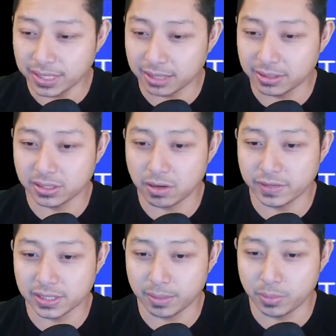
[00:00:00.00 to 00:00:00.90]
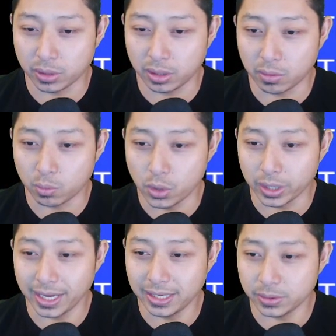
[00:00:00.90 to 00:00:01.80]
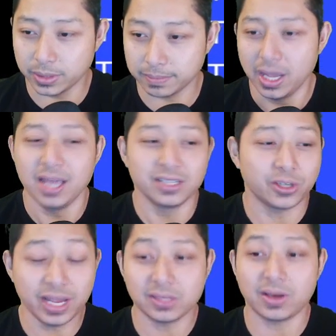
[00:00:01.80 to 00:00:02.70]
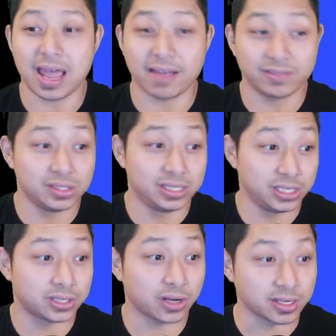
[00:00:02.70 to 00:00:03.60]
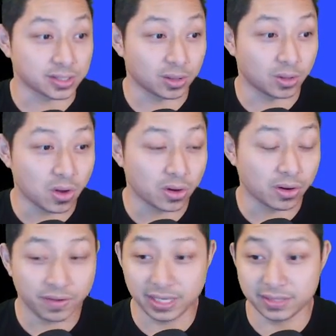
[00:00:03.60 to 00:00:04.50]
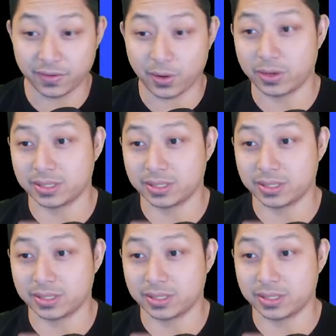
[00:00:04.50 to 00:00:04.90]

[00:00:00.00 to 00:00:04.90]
He's obviously put a lot of work into it. So he's going to have to digitize a lot of his photos